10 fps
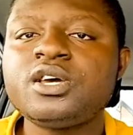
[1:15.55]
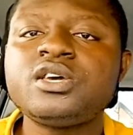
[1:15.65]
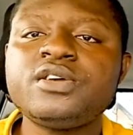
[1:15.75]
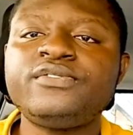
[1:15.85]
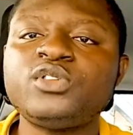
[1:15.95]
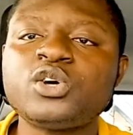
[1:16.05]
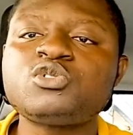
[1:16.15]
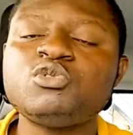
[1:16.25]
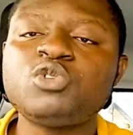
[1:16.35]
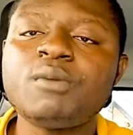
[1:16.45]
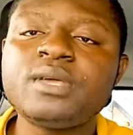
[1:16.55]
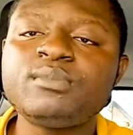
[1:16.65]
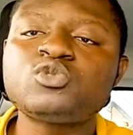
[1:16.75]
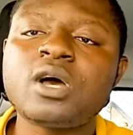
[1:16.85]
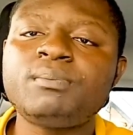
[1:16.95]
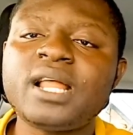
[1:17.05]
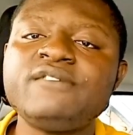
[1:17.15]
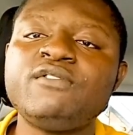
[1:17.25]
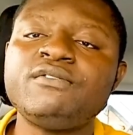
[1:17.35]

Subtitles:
If not, you will not be able to apply for